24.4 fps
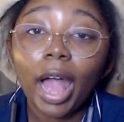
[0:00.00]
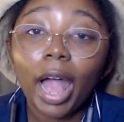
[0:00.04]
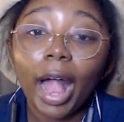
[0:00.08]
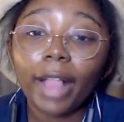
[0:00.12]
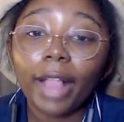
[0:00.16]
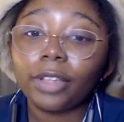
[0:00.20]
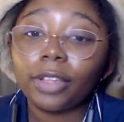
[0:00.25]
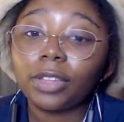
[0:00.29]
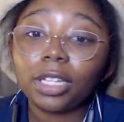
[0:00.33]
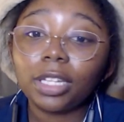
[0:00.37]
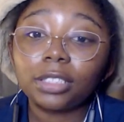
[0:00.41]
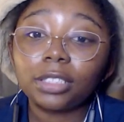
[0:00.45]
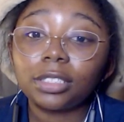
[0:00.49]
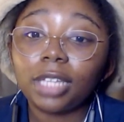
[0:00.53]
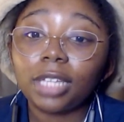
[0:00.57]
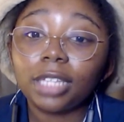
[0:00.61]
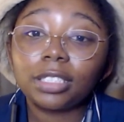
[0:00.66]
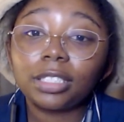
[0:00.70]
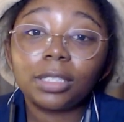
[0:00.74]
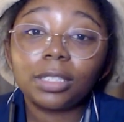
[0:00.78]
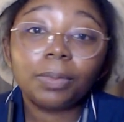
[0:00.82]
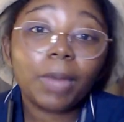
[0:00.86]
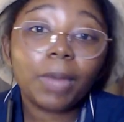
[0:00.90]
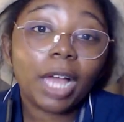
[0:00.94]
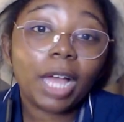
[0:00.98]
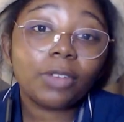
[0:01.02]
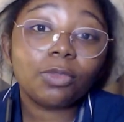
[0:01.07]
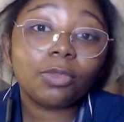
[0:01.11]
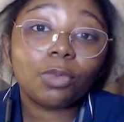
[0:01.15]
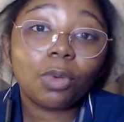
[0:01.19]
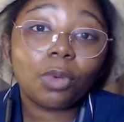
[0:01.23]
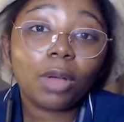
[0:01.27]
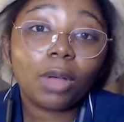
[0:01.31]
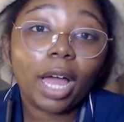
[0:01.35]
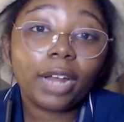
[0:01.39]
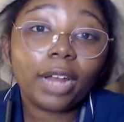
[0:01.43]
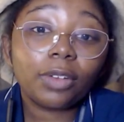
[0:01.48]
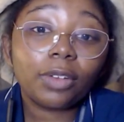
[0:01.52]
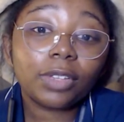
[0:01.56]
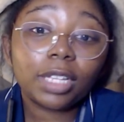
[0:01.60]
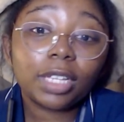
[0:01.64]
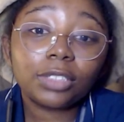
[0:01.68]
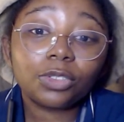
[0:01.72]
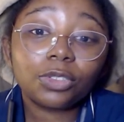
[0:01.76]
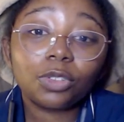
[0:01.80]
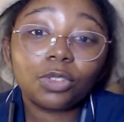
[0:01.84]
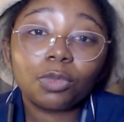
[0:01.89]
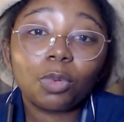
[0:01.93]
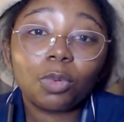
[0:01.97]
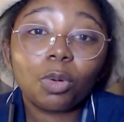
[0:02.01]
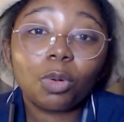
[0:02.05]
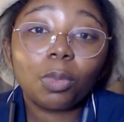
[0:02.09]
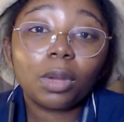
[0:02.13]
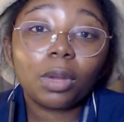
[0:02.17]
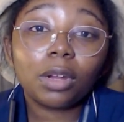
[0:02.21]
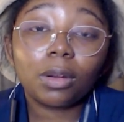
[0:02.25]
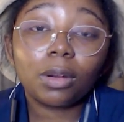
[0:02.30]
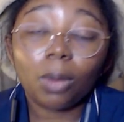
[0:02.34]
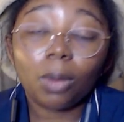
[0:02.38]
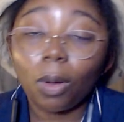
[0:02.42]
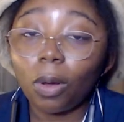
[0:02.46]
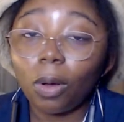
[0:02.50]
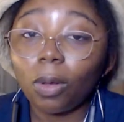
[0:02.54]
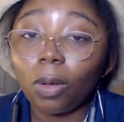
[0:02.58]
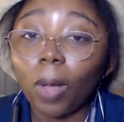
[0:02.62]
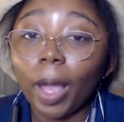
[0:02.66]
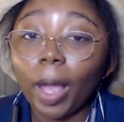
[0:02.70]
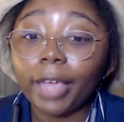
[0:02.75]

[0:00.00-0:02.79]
I don't think that's a bad role. I don't think it's a good role model at all.